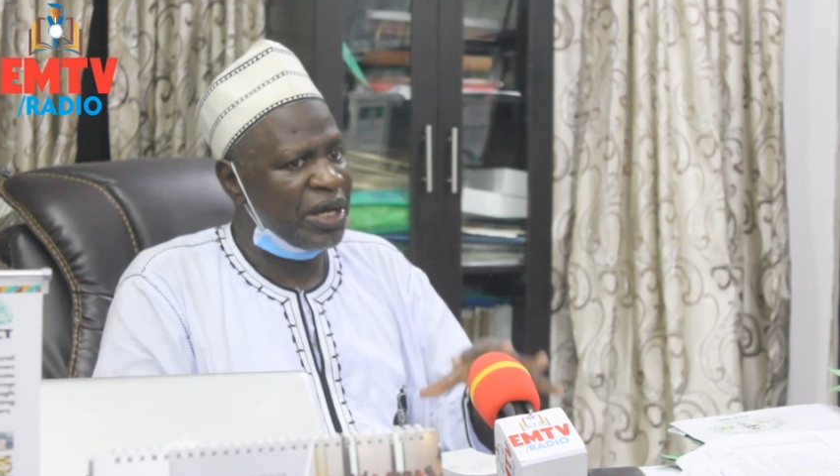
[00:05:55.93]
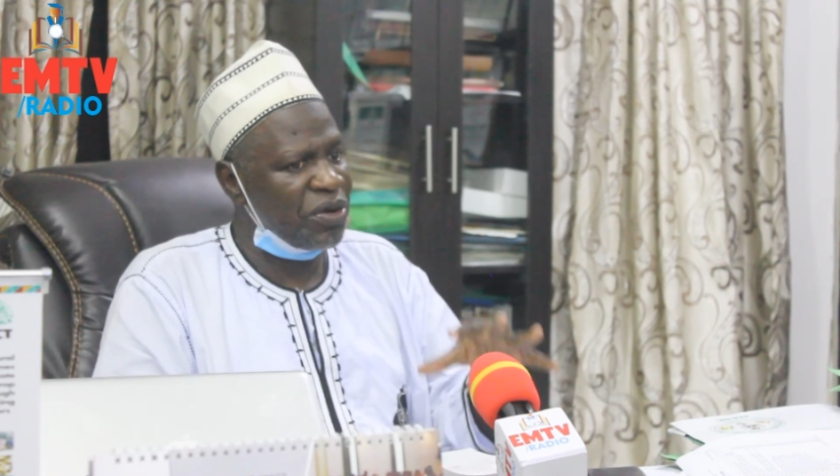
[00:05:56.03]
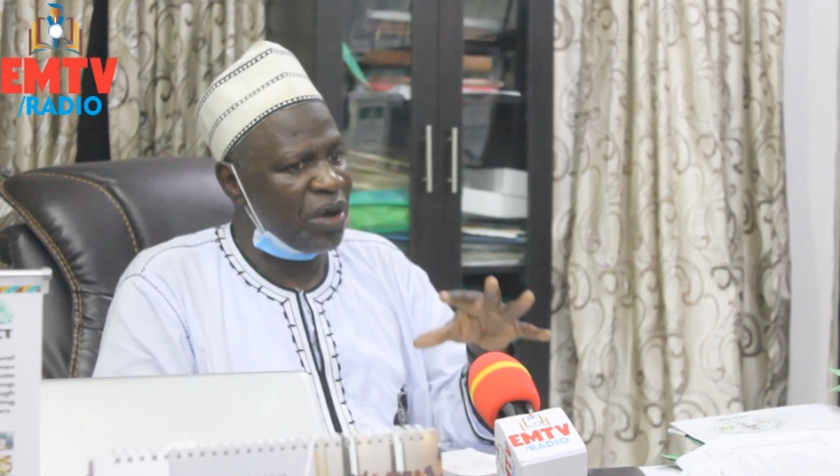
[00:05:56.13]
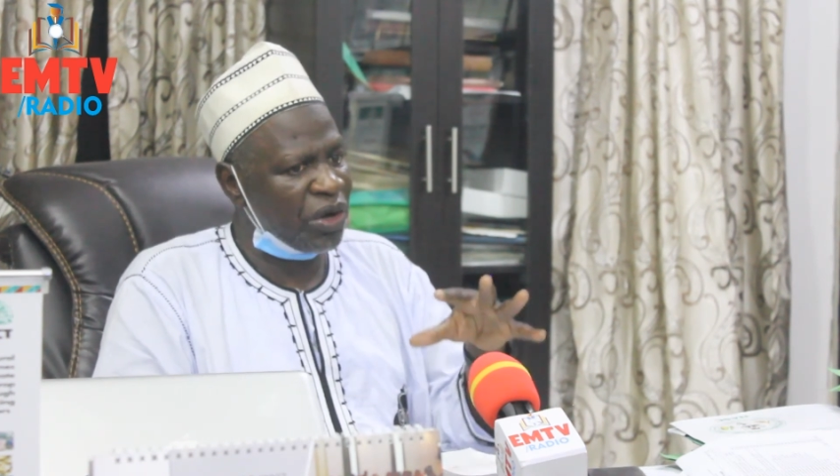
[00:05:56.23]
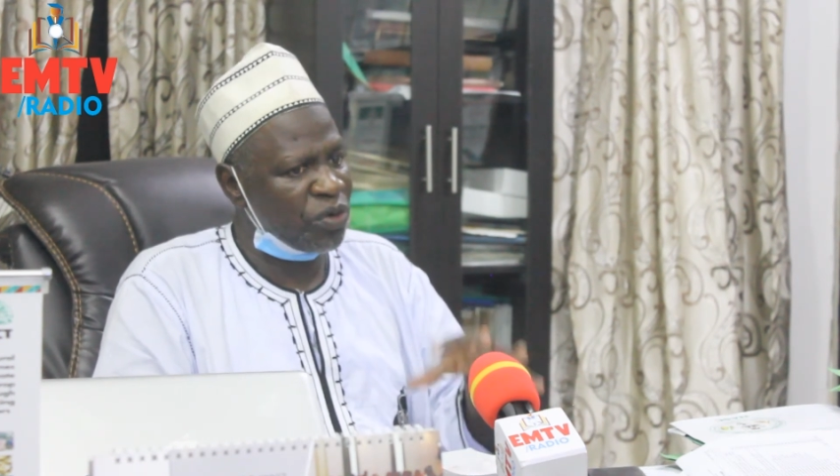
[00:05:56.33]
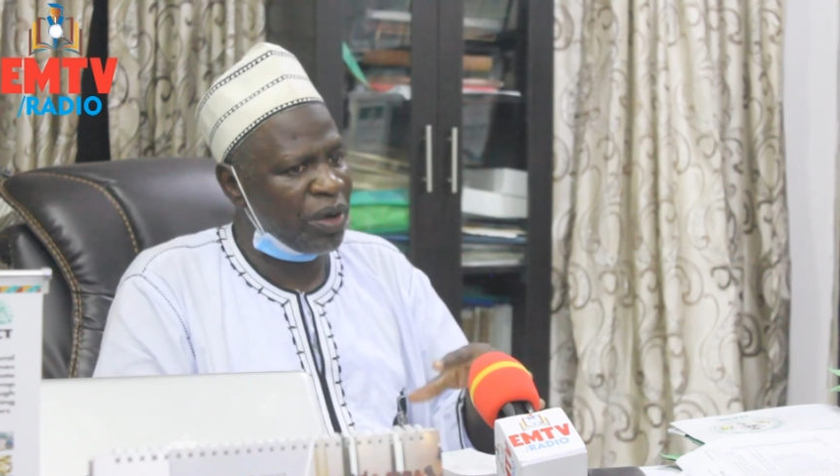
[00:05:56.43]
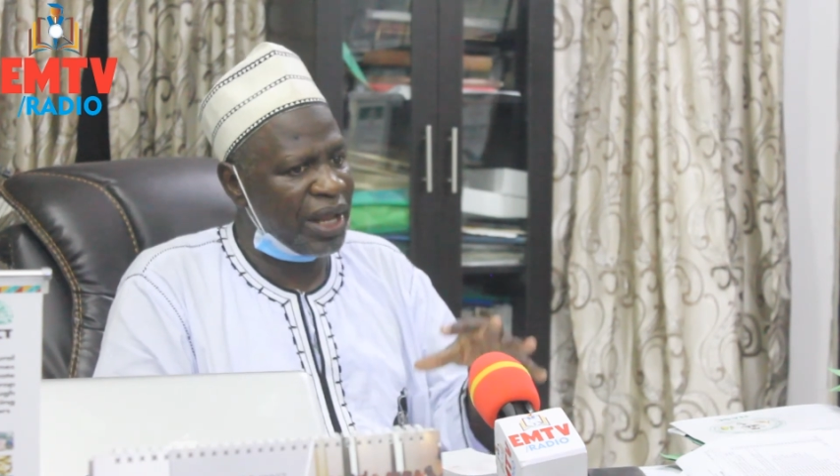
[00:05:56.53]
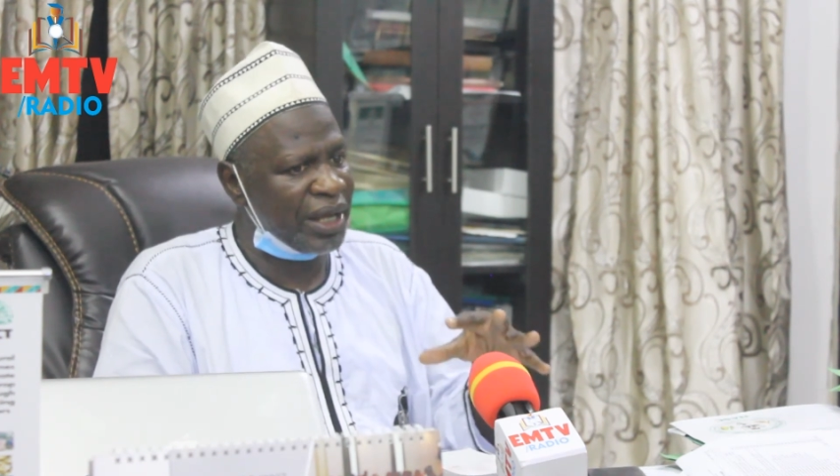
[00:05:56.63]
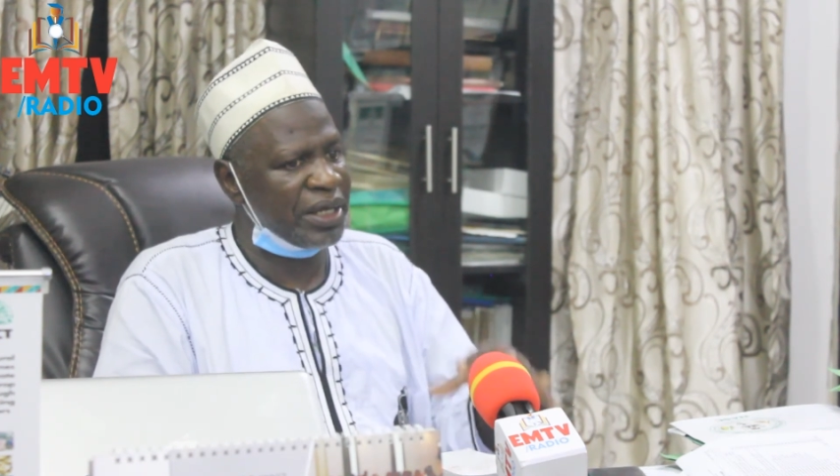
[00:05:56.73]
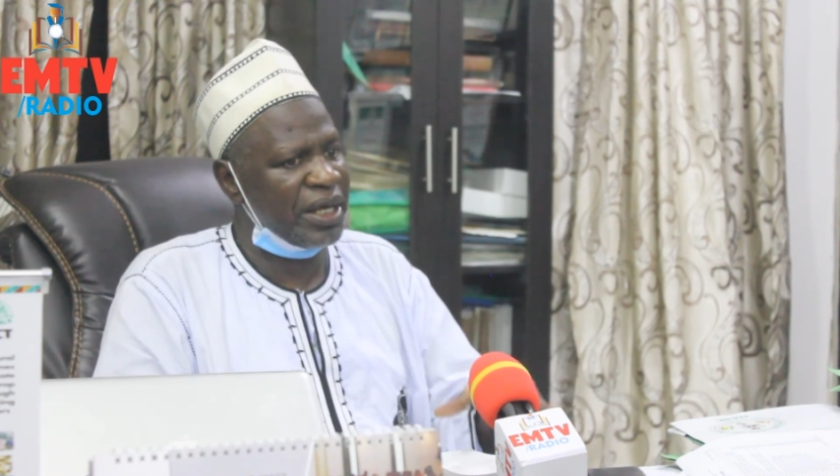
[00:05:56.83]
you are sure
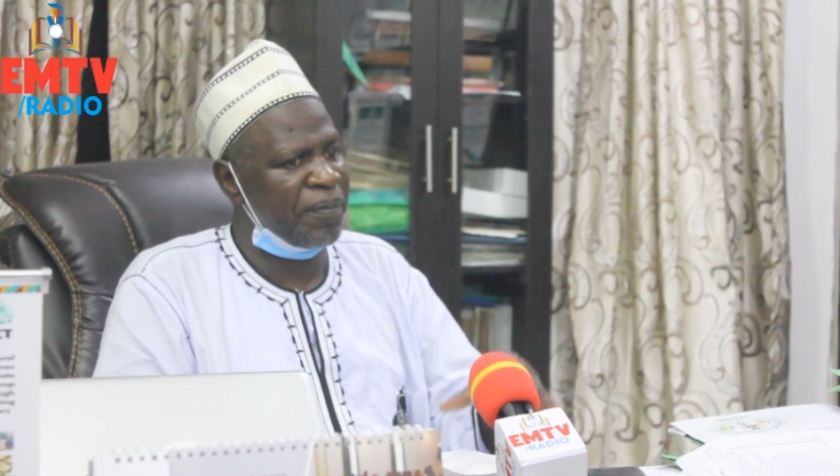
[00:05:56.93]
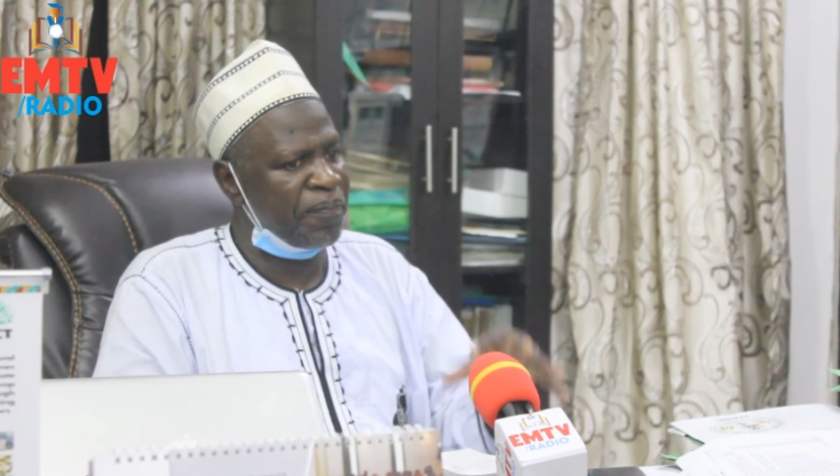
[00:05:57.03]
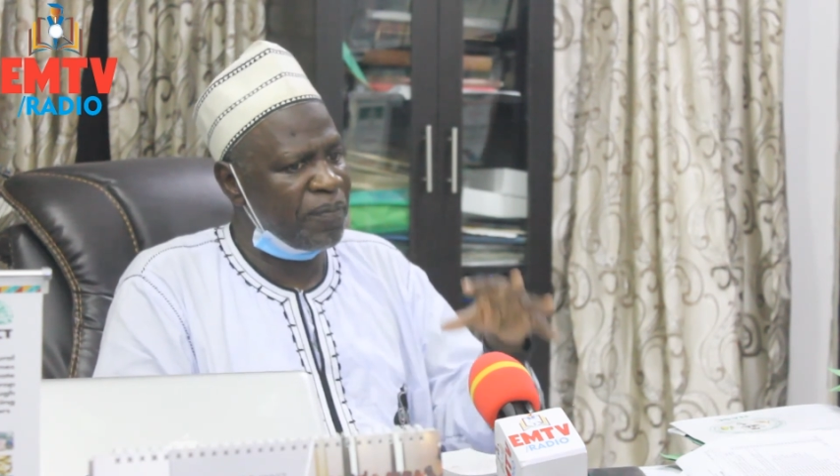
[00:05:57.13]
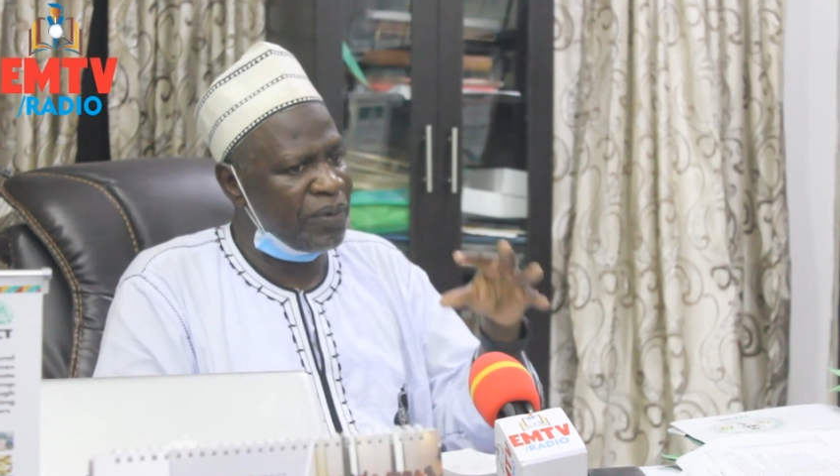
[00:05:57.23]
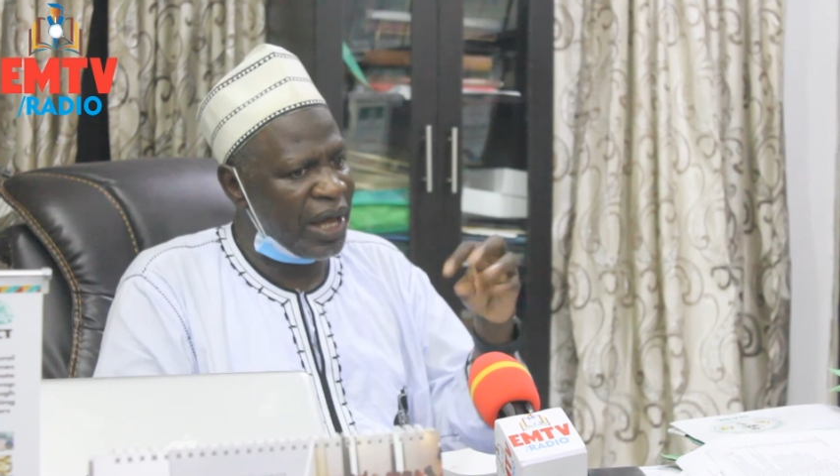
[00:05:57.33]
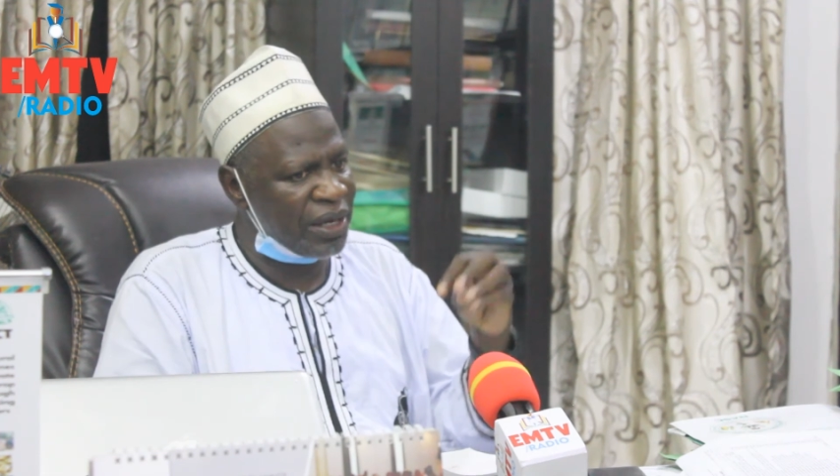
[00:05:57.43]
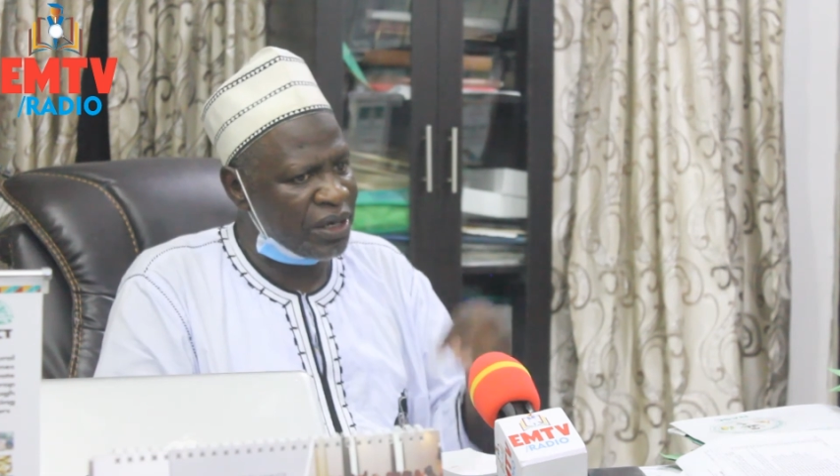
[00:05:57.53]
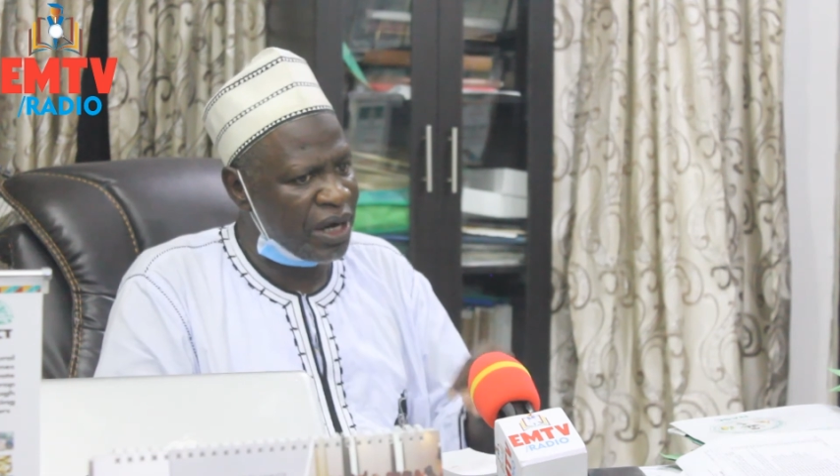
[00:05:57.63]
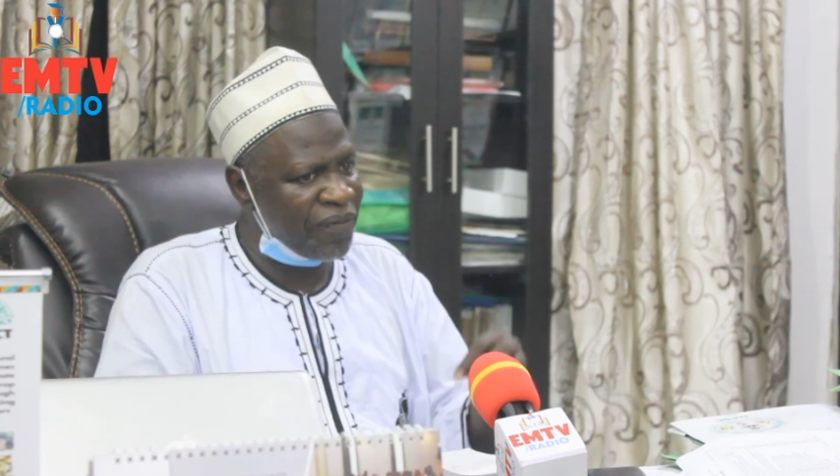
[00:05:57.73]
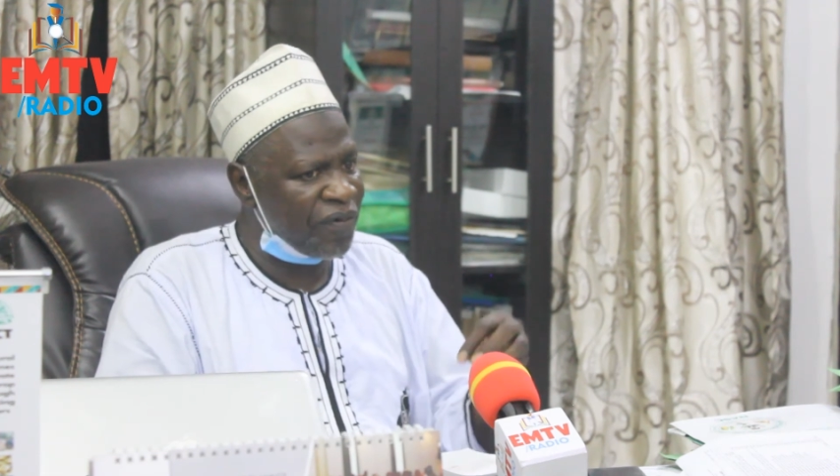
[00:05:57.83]
that if there
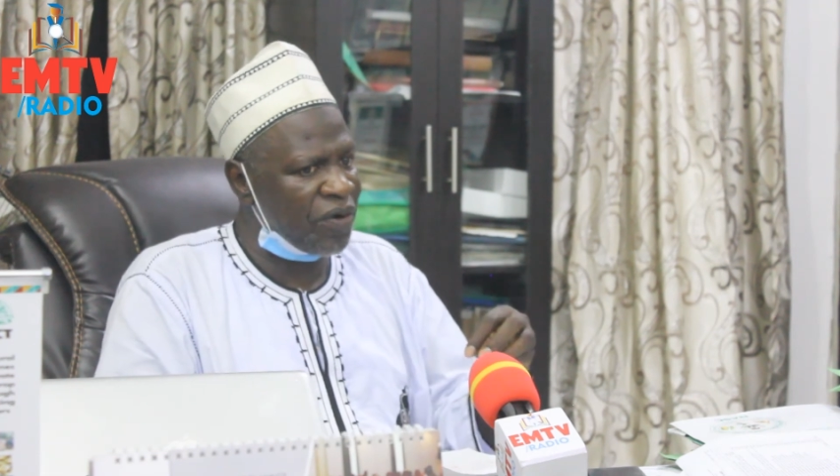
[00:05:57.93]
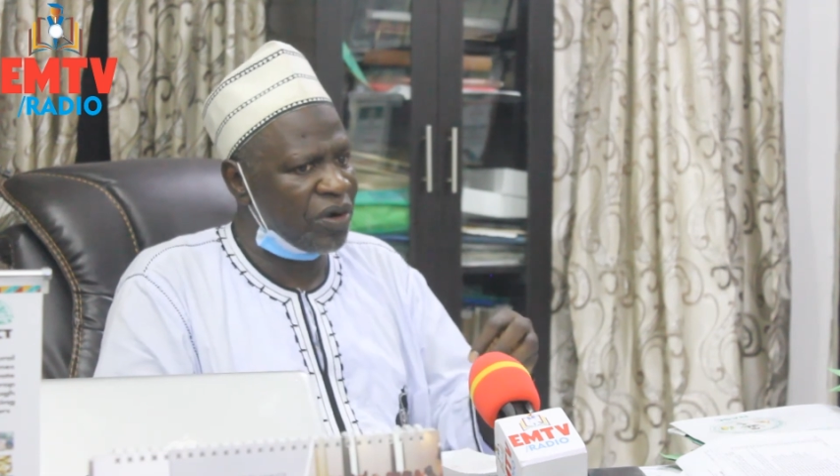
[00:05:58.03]
is rainfall